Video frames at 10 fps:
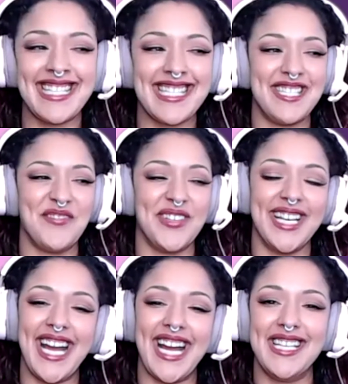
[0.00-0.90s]
a different
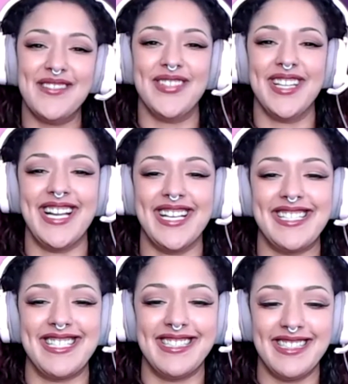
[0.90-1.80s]
kind of
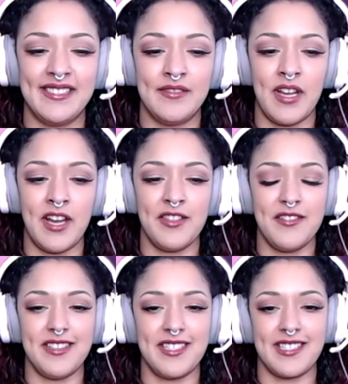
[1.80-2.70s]
connection other
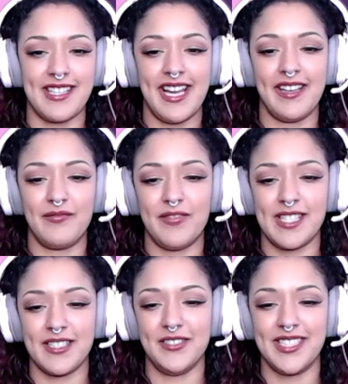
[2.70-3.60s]
than just like
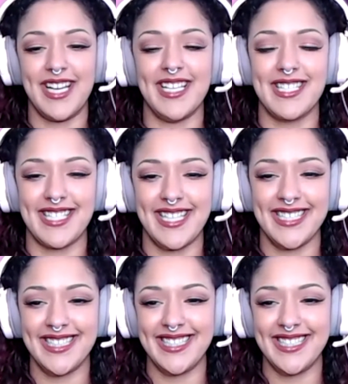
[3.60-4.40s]
physical touch. Like